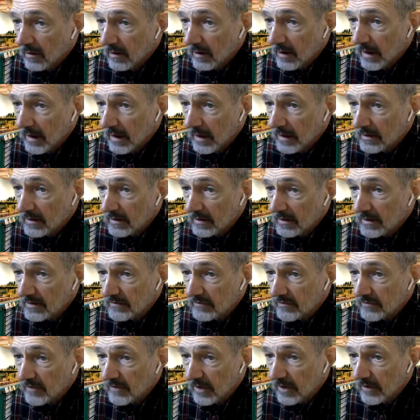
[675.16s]
and
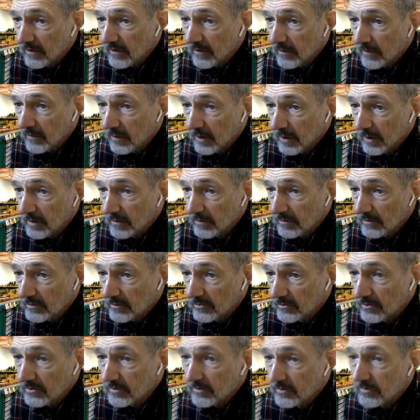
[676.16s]
leave the other one,
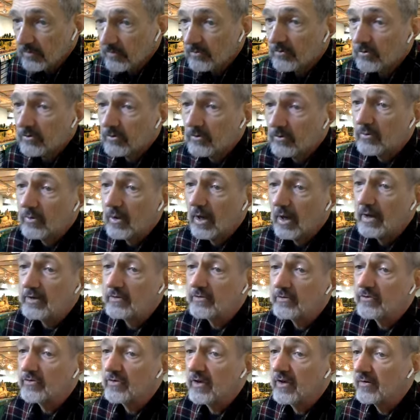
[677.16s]

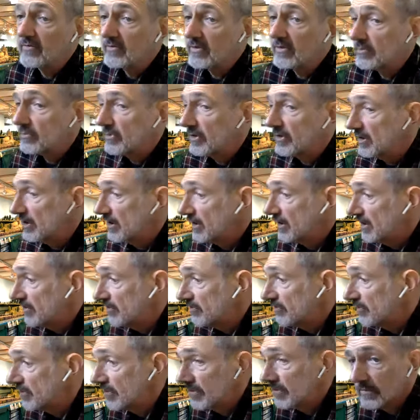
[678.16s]
287 we
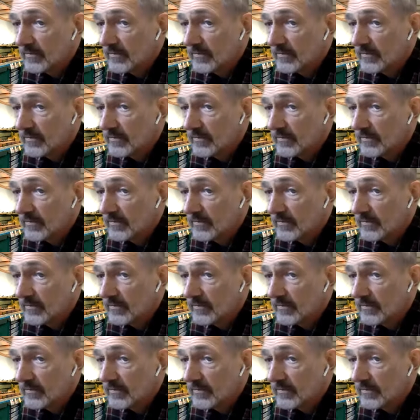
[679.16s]
leave.